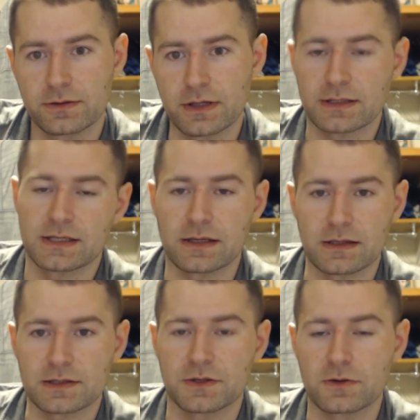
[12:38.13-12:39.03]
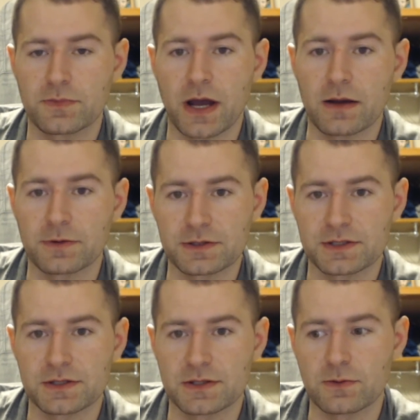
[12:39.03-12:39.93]
I'm not saying that's good or bad, but
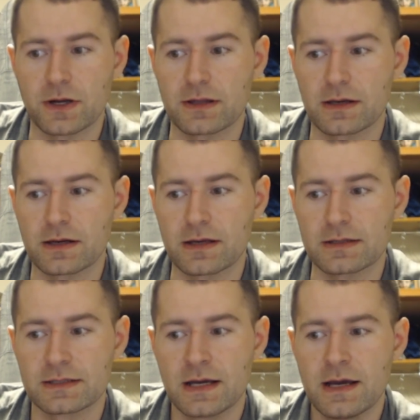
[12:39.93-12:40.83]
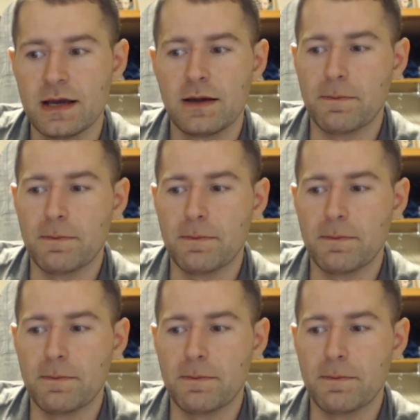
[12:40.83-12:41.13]
it's just the way that it is.